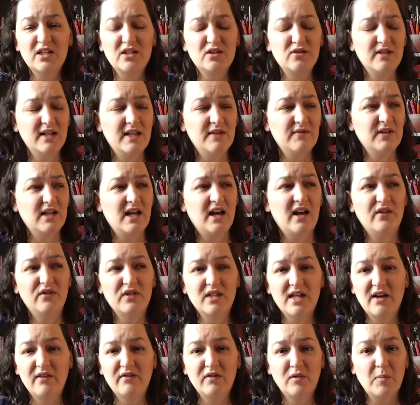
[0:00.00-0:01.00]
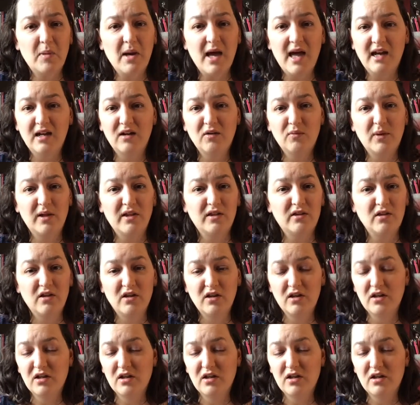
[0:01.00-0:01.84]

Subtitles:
you don't even have to have the pattern with you.